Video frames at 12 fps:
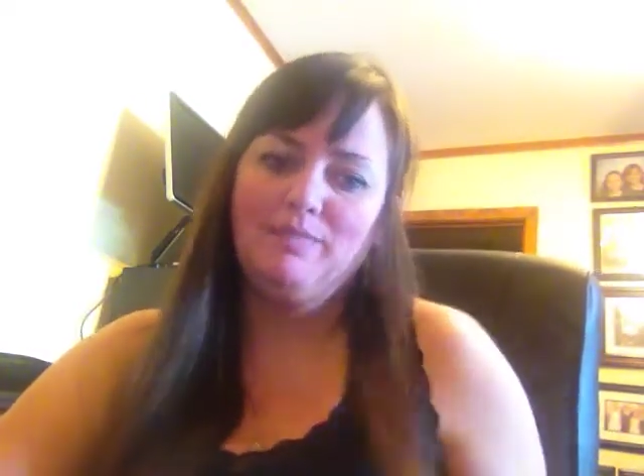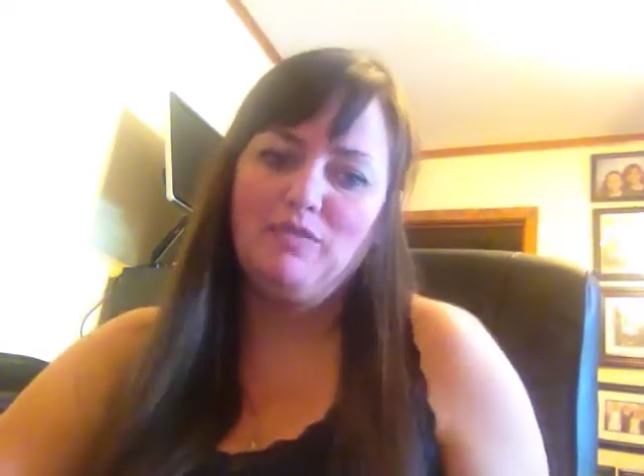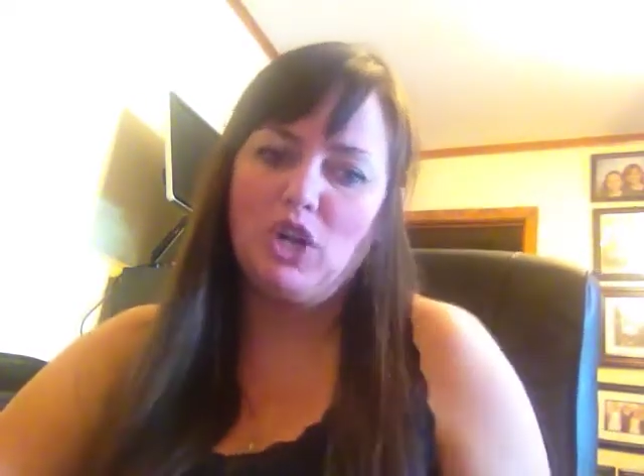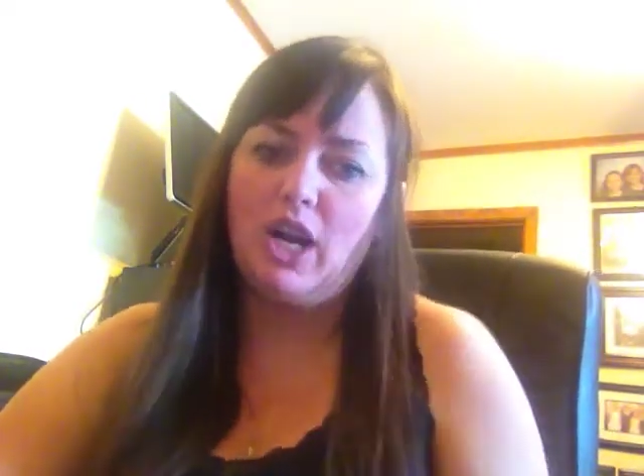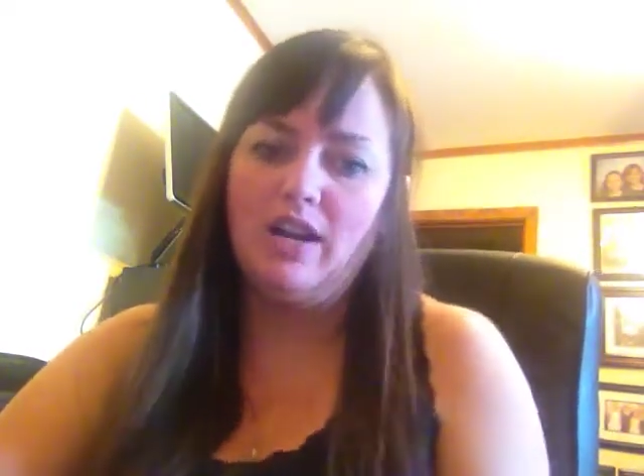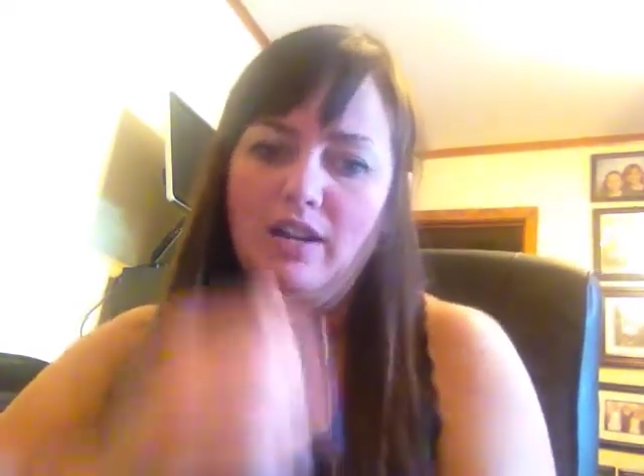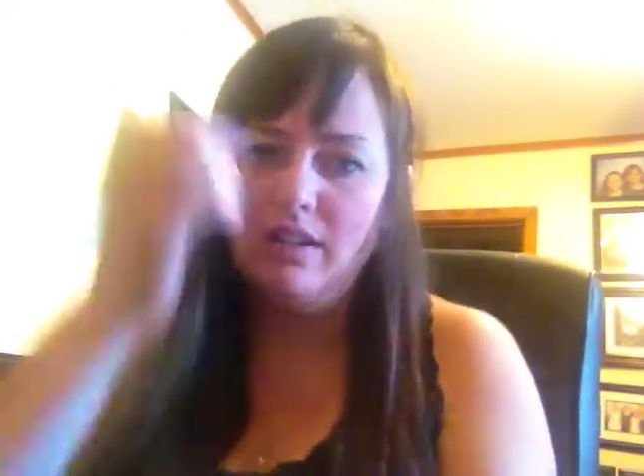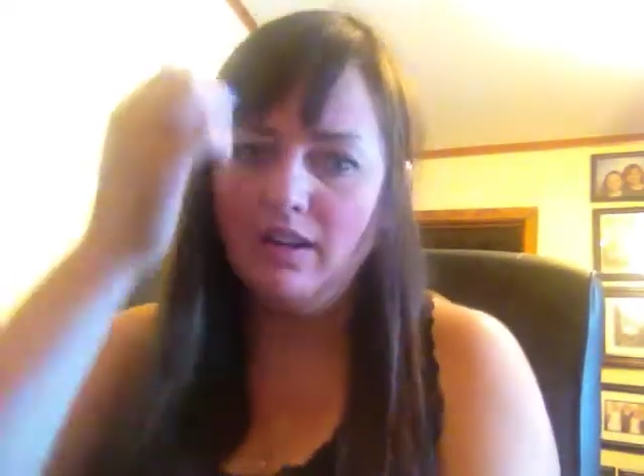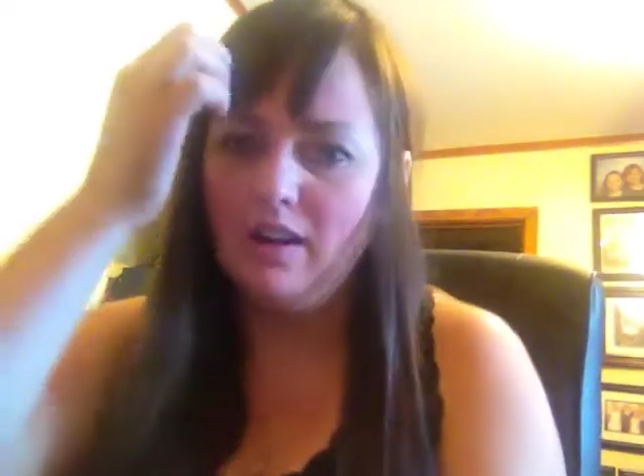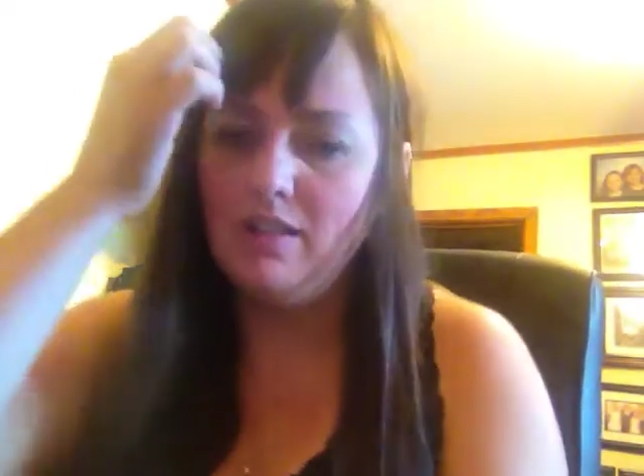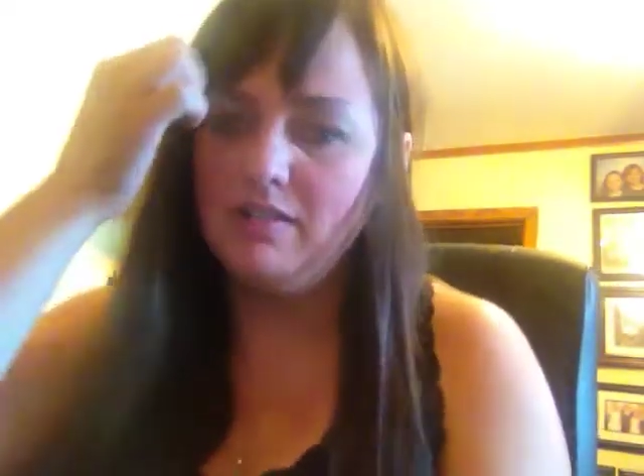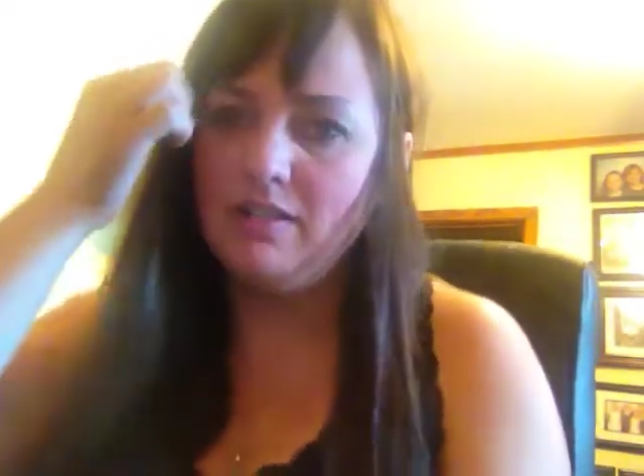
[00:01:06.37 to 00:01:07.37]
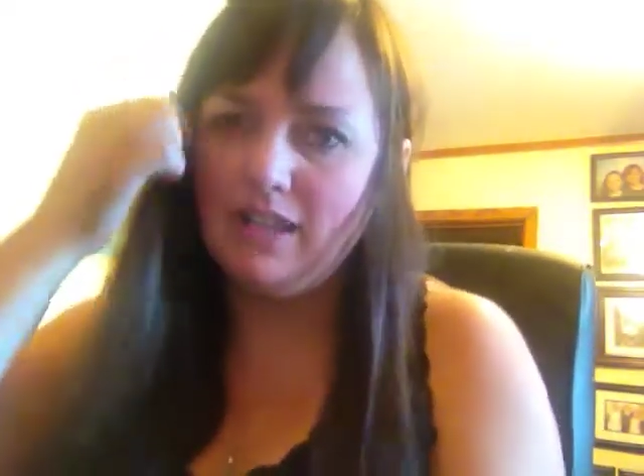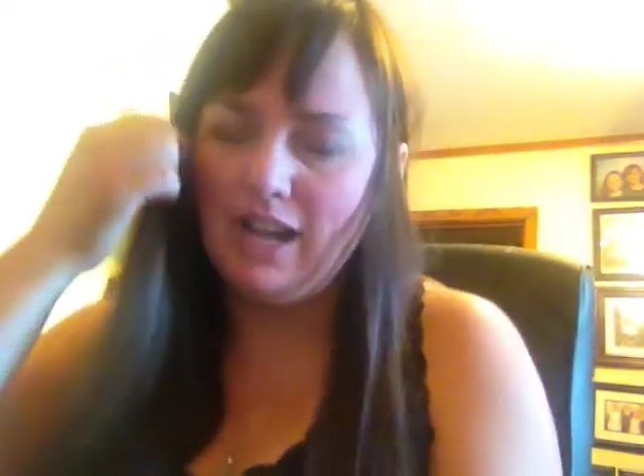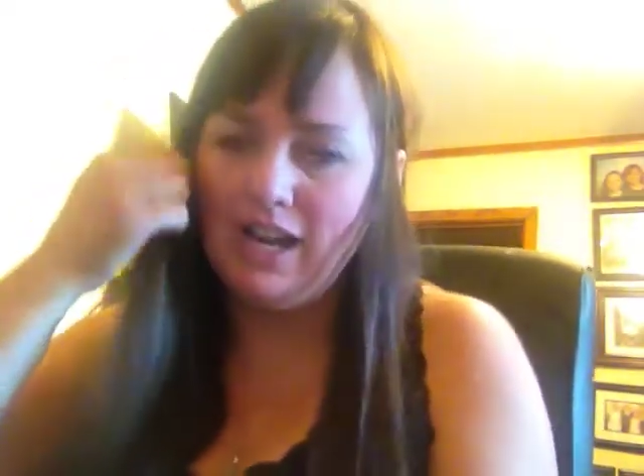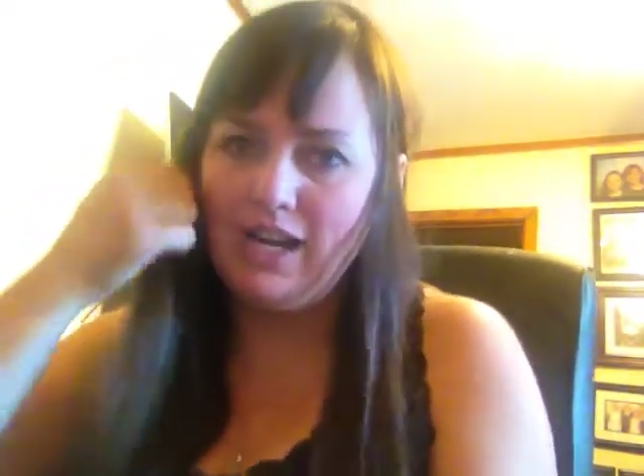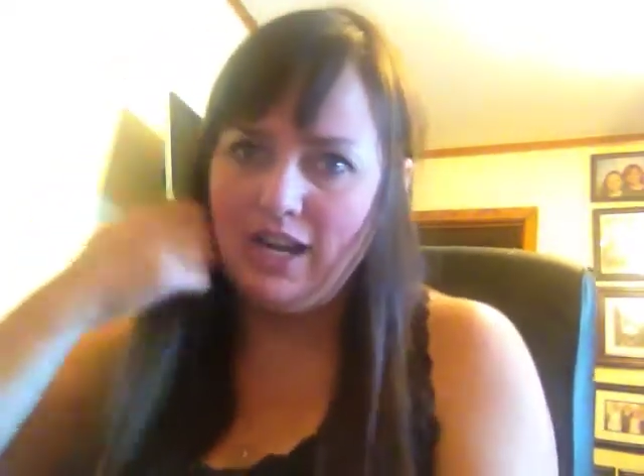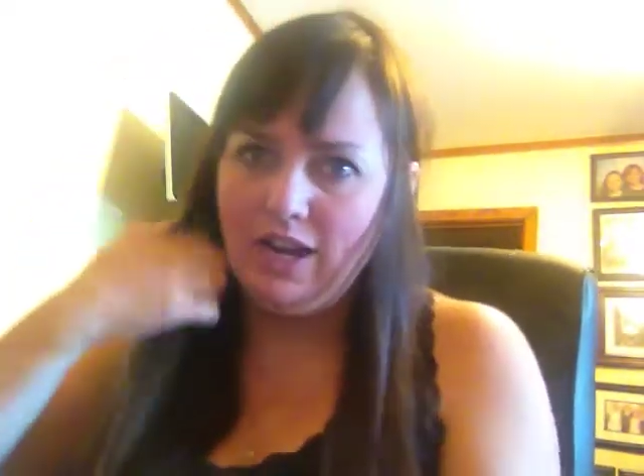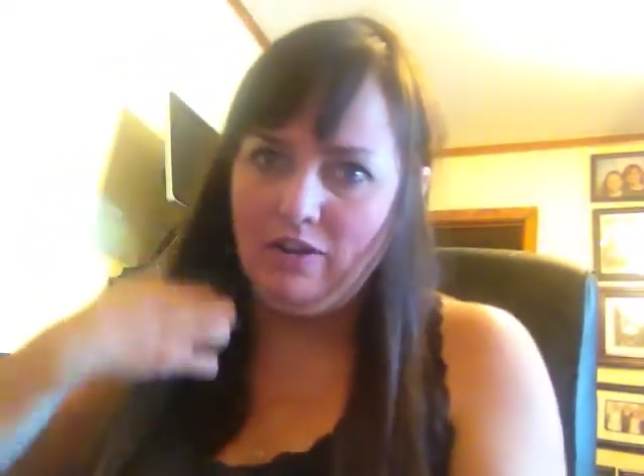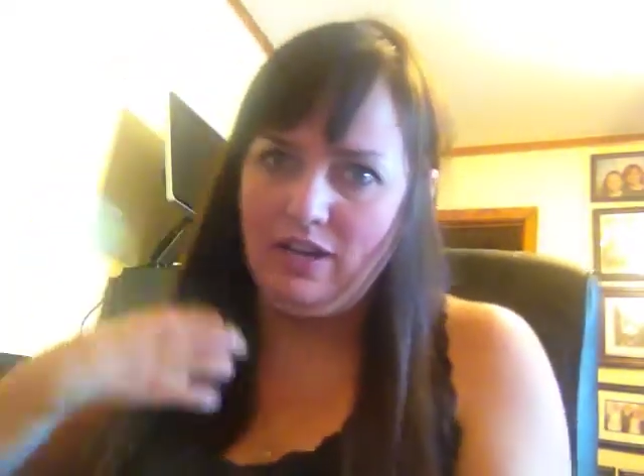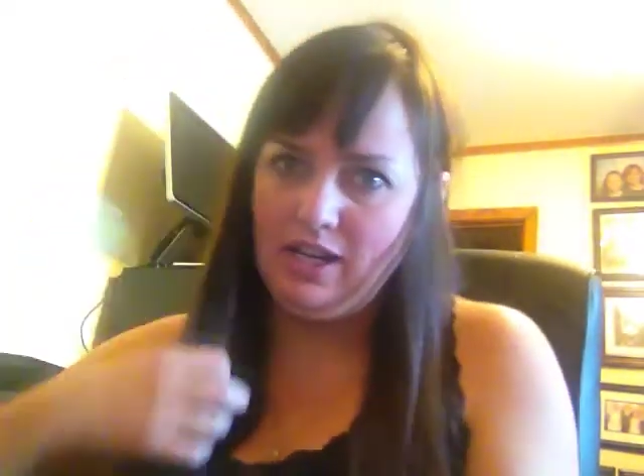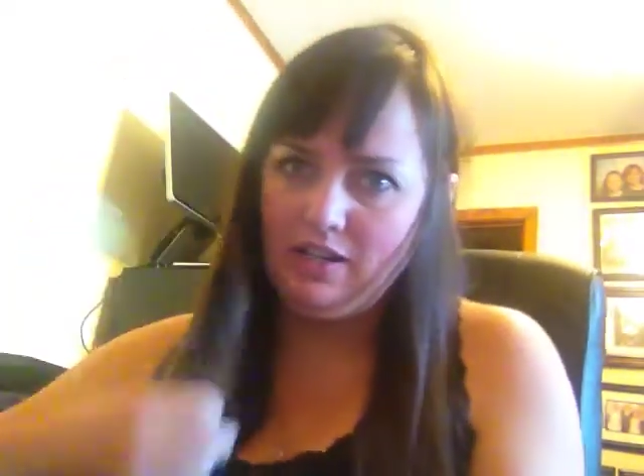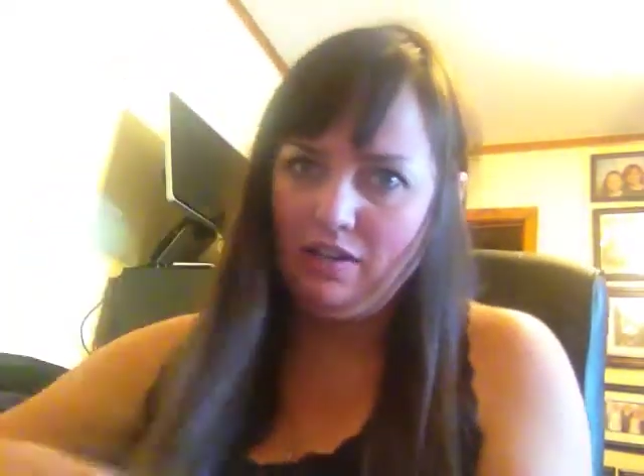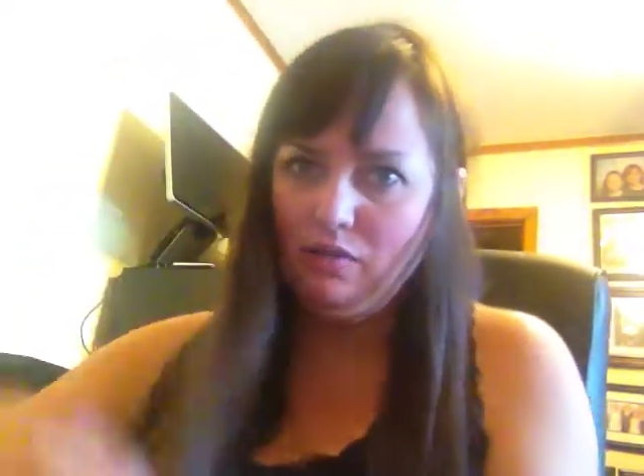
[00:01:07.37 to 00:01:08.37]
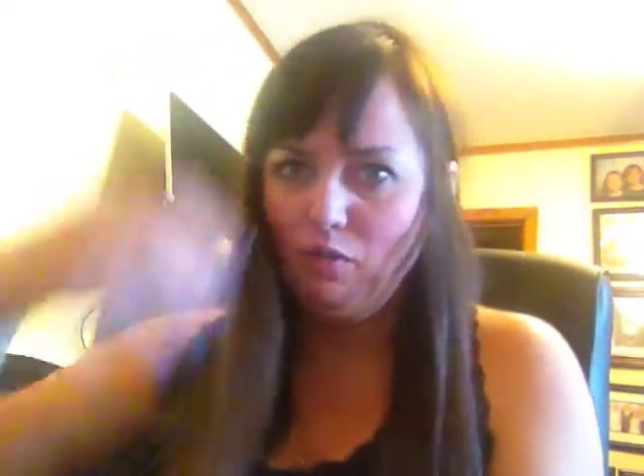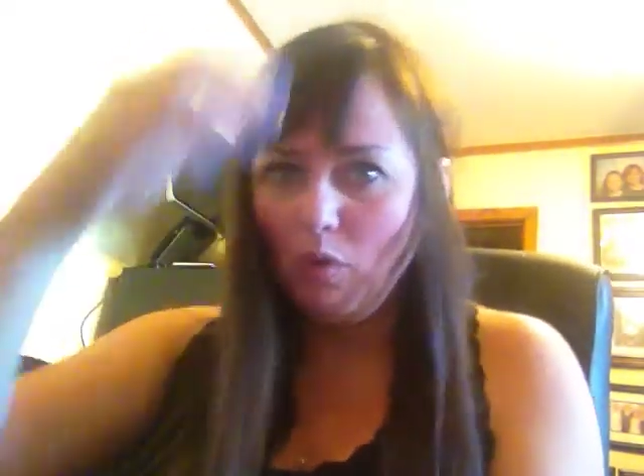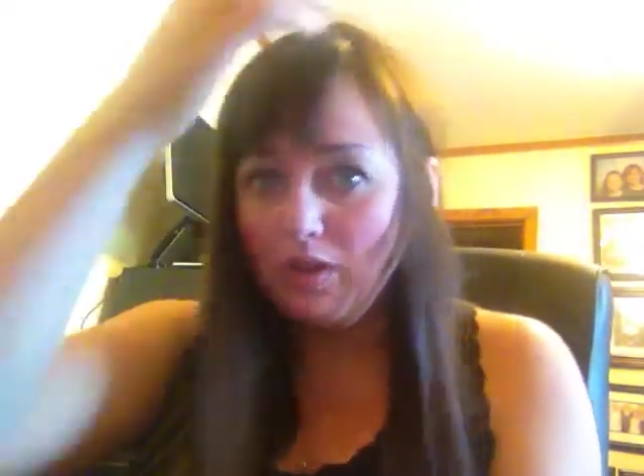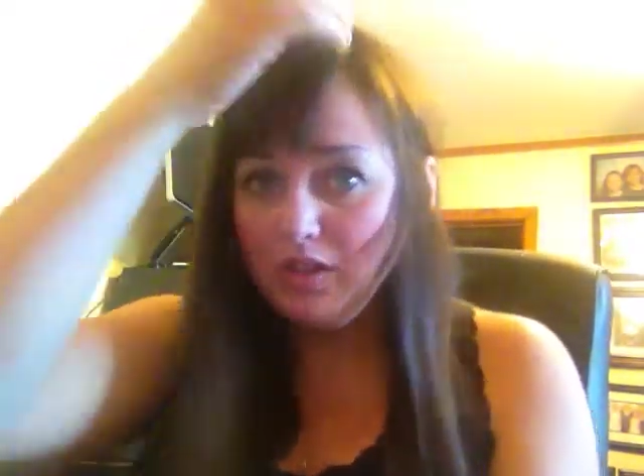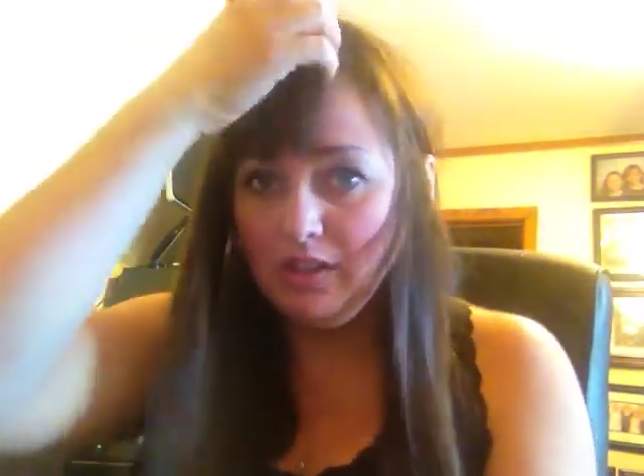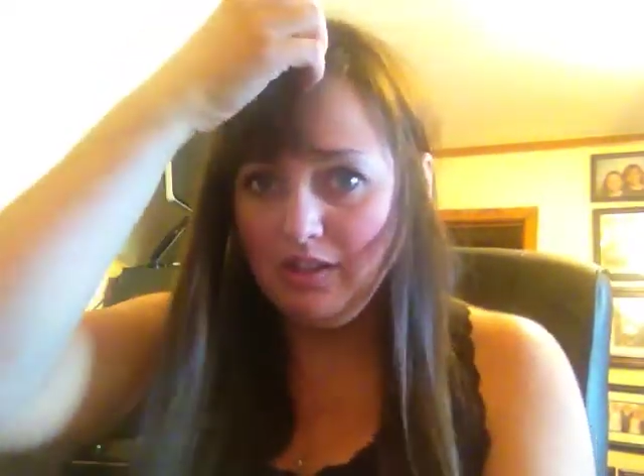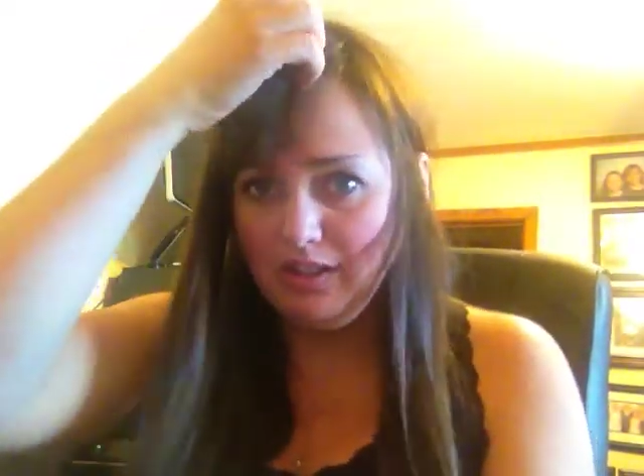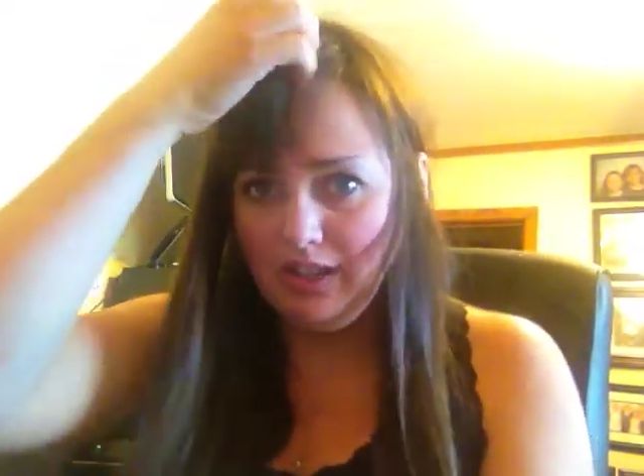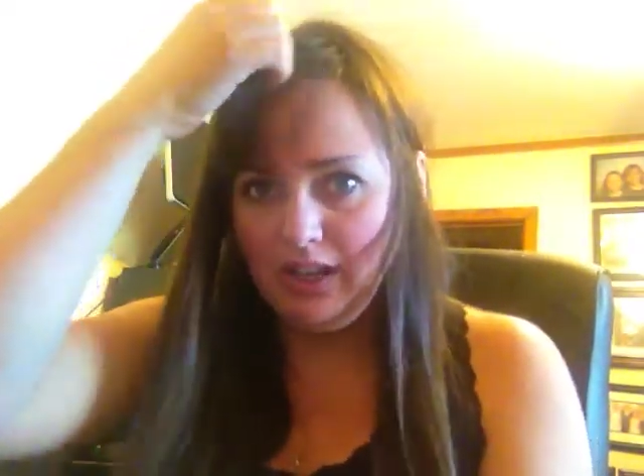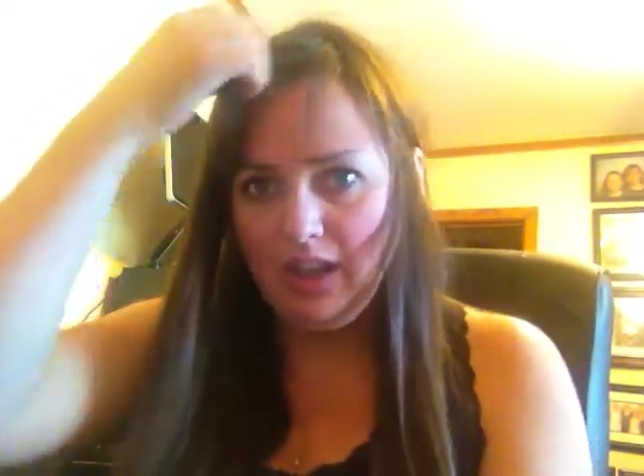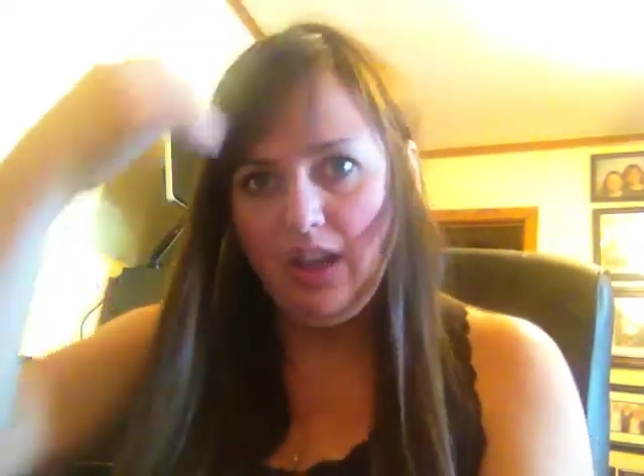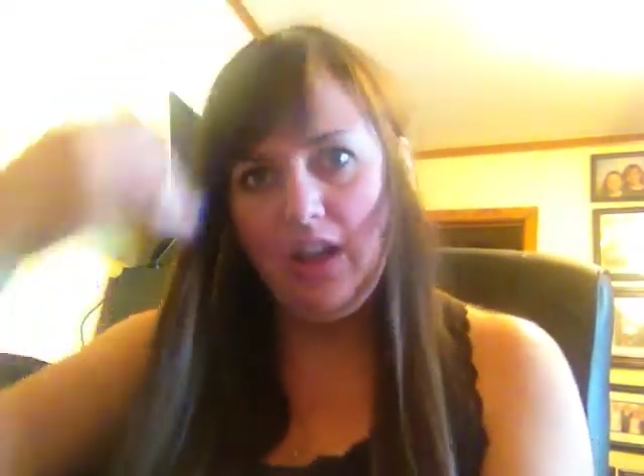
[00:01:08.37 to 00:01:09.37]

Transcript: trend in our society nowadays, unfortunately,